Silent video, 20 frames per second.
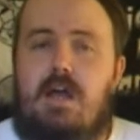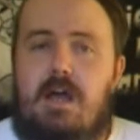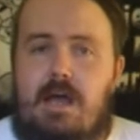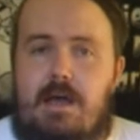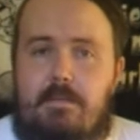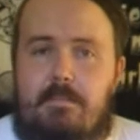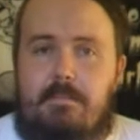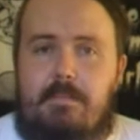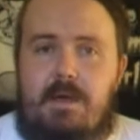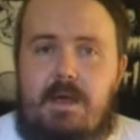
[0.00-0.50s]

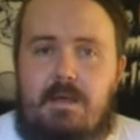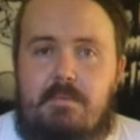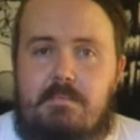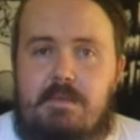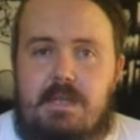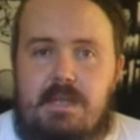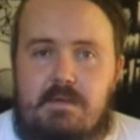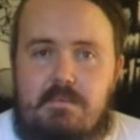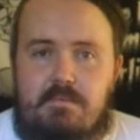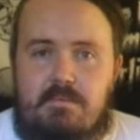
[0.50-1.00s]
I'm
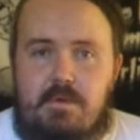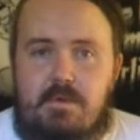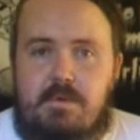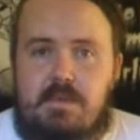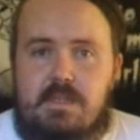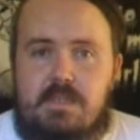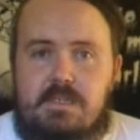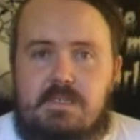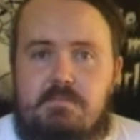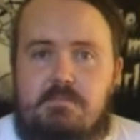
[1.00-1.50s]
gonna
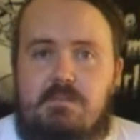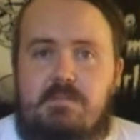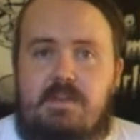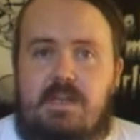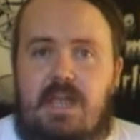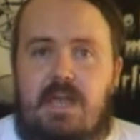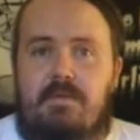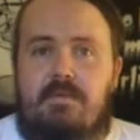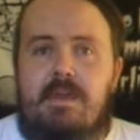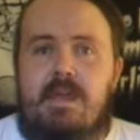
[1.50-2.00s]
ruin this
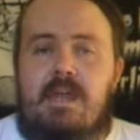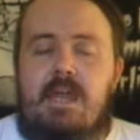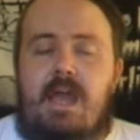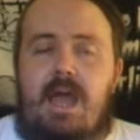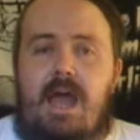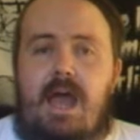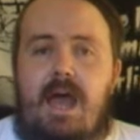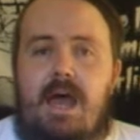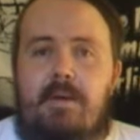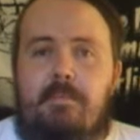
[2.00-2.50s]
movie now
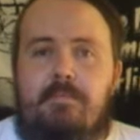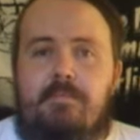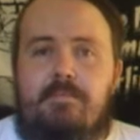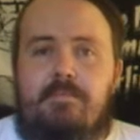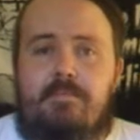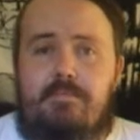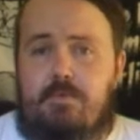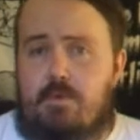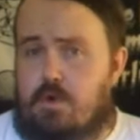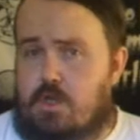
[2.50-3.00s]

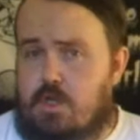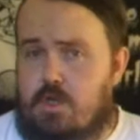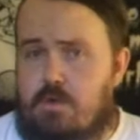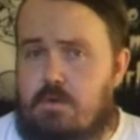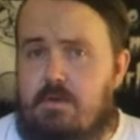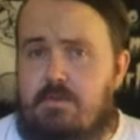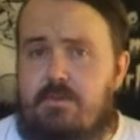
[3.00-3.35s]
for you.